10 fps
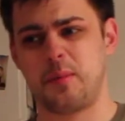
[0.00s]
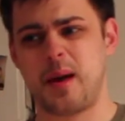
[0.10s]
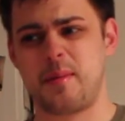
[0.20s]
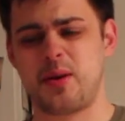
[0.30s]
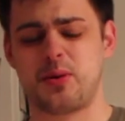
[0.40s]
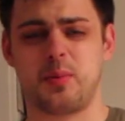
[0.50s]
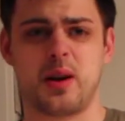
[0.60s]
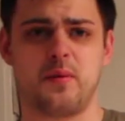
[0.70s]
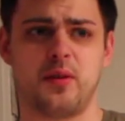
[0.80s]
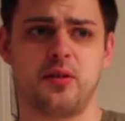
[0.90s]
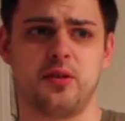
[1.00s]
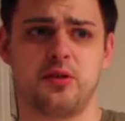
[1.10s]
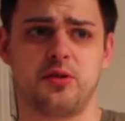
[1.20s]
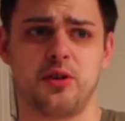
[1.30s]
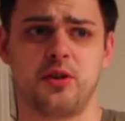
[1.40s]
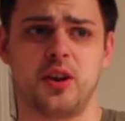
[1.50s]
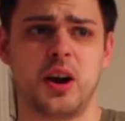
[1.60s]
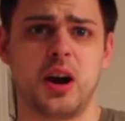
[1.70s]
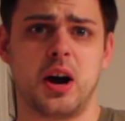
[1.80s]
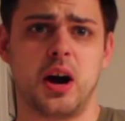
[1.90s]
Maybe 3 if it's a dessert,
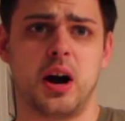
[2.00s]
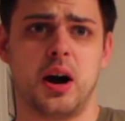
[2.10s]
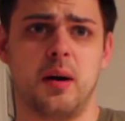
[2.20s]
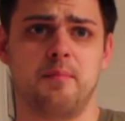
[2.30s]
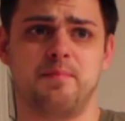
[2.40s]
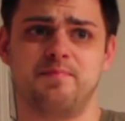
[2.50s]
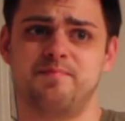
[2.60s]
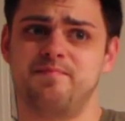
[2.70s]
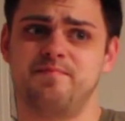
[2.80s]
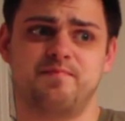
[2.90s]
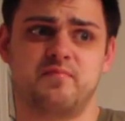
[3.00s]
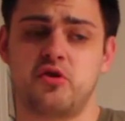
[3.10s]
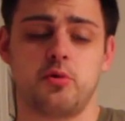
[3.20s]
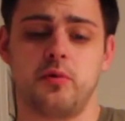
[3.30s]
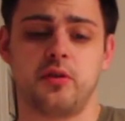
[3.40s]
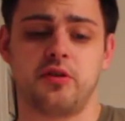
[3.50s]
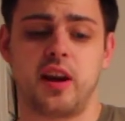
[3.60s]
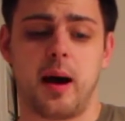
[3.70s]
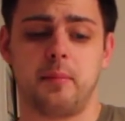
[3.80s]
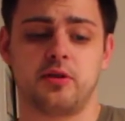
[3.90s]
2 if it's an
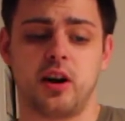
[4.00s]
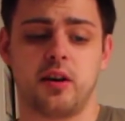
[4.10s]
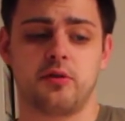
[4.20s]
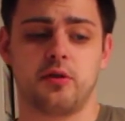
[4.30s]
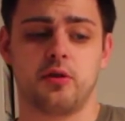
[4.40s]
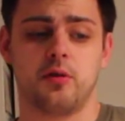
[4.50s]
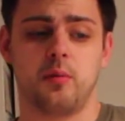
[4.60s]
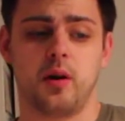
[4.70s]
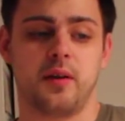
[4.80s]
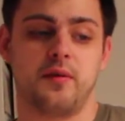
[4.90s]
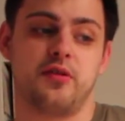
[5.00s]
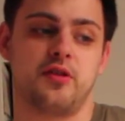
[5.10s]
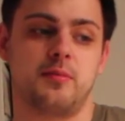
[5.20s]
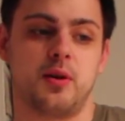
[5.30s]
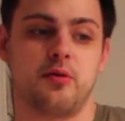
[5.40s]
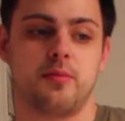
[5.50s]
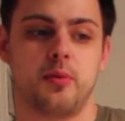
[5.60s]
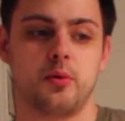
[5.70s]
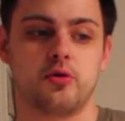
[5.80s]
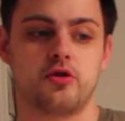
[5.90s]
appetizer, 1 if it's an
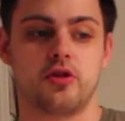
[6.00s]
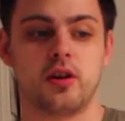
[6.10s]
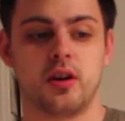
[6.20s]
amuse-bouche.